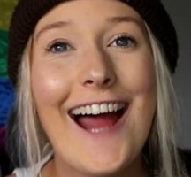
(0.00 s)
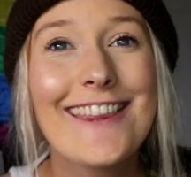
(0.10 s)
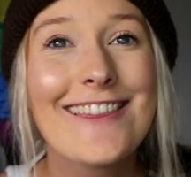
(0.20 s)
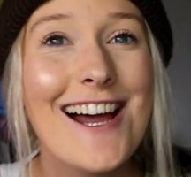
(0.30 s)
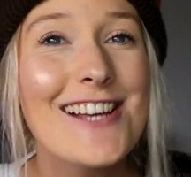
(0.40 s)
And
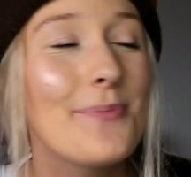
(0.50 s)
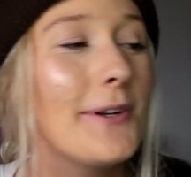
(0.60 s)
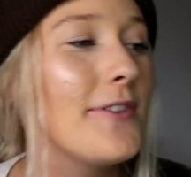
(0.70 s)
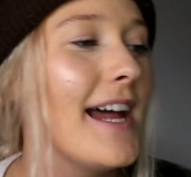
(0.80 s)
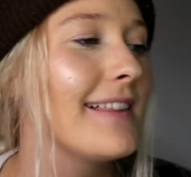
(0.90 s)
the last one
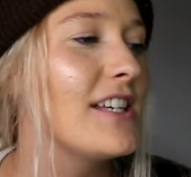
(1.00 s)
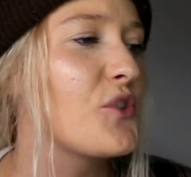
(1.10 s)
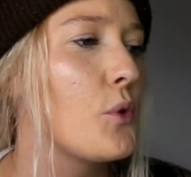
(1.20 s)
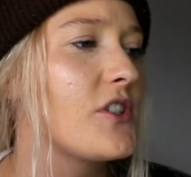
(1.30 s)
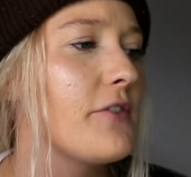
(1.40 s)
on that
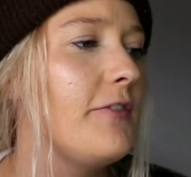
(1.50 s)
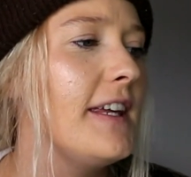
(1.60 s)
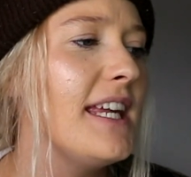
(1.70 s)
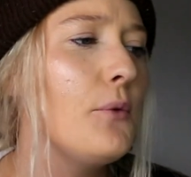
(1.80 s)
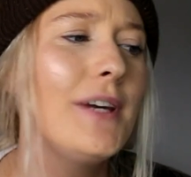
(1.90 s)
list was
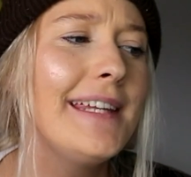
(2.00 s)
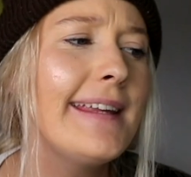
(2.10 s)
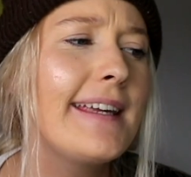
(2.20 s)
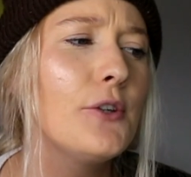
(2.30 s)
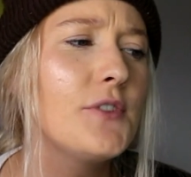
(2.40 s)
feeling
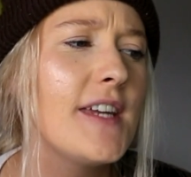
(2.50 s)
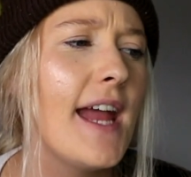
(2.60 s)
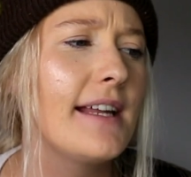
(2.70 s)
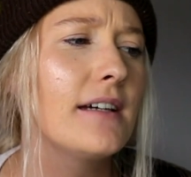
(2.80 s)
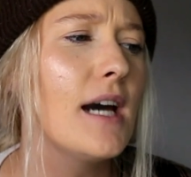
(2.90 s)
weirdly guilty
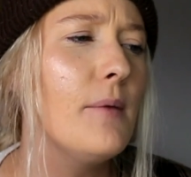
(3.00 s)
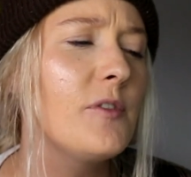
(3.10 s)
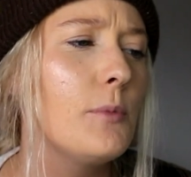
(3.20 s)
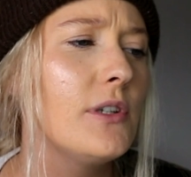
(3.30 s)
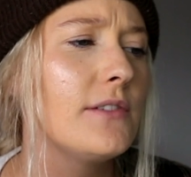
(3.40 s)
and
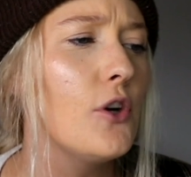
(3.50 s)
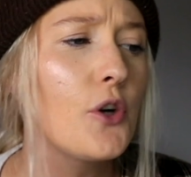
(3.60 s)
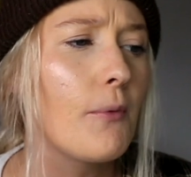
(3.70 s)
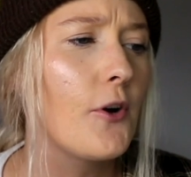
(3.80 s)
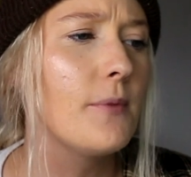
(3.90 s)
uncomfortable in
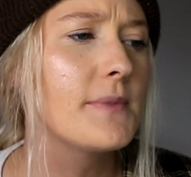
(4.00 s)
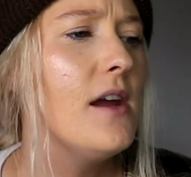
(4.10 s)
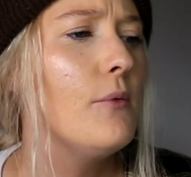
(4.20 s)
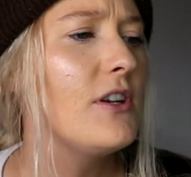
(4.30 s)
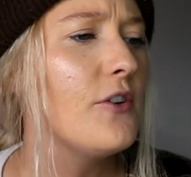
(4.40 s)
locker rooms
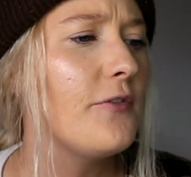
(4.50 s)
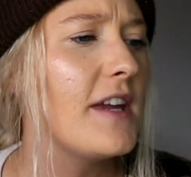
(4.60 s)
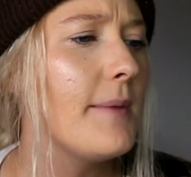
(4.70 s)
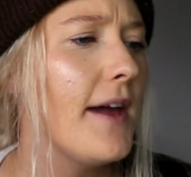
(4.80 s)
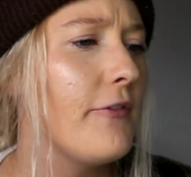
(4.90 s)
when your
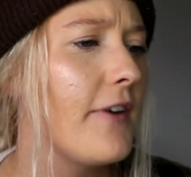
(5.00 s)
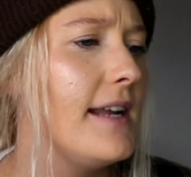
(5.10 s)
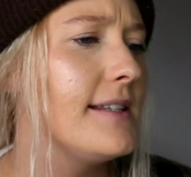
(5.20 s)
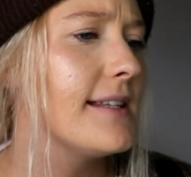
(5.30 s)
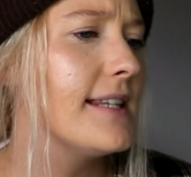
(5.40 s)
female
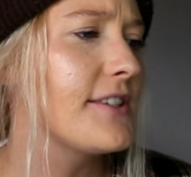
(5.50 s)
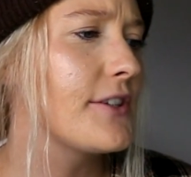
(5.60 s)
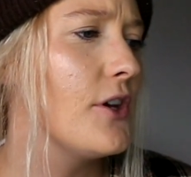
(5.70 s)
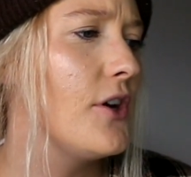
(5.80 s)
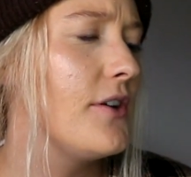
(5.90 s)
friends are less
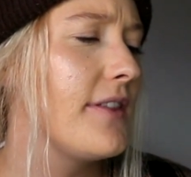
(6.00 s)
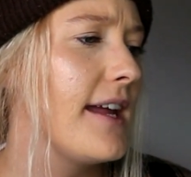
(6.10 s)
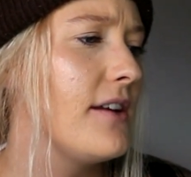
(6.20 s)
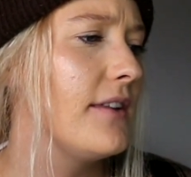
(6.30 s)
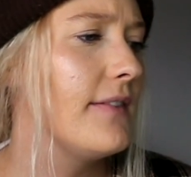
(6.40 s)
clothed
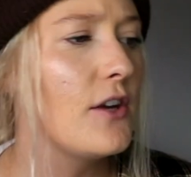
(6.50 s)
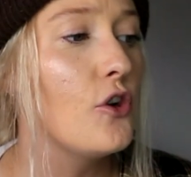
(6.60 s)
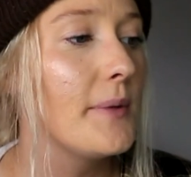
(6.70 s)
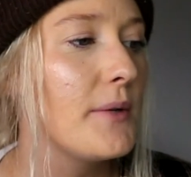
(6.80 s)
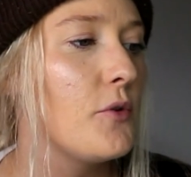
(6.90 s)
they, than they
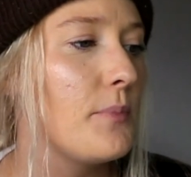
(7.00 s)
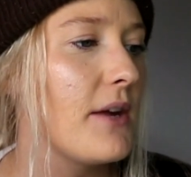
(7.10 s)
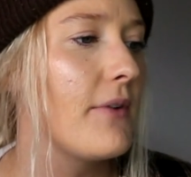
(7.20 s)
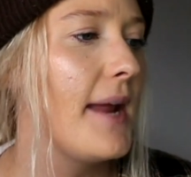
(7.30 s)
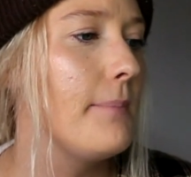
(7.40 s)
normally would be
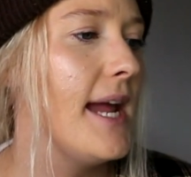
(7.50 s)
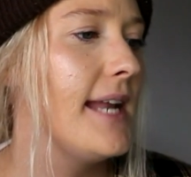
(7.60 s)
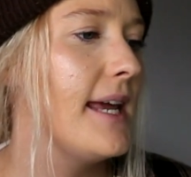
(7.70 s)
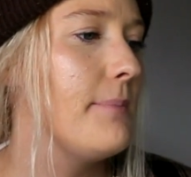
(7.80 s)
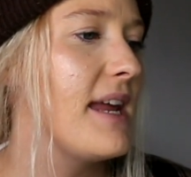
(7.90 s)
around
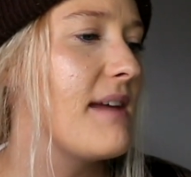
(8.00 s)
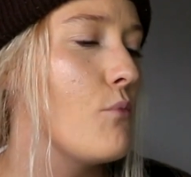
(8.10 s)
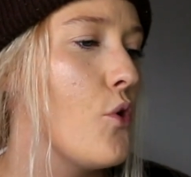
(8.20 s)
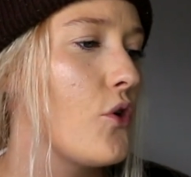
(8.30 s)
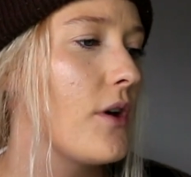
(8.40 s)
men, and being
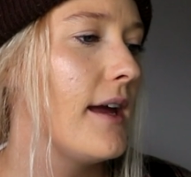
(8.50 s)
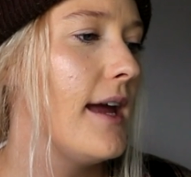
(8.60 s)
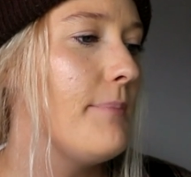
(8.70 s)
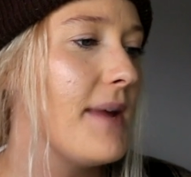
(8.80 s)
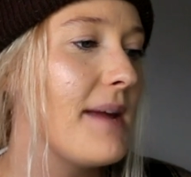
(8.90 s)
more
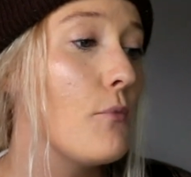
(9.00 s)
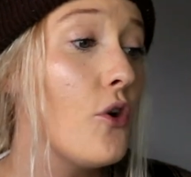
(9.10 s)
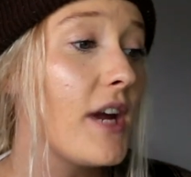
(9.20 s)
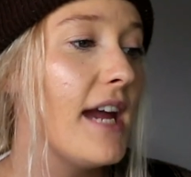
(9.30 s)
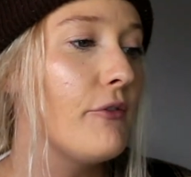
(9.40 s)
and being
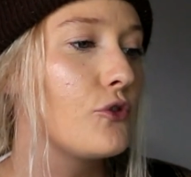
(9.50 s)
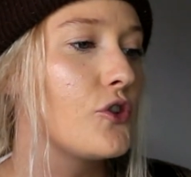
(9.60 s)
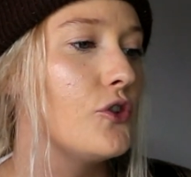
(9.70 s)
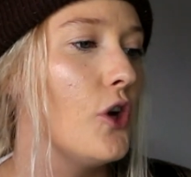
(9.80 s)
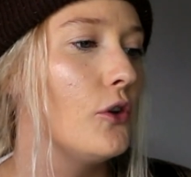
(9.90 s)
more careful
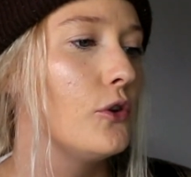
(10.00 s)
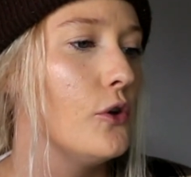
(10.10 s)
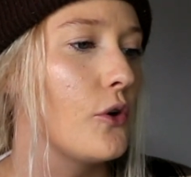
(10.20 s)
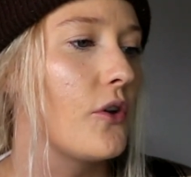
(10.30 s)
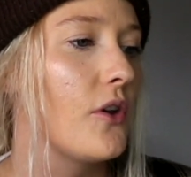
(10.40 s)
to not look.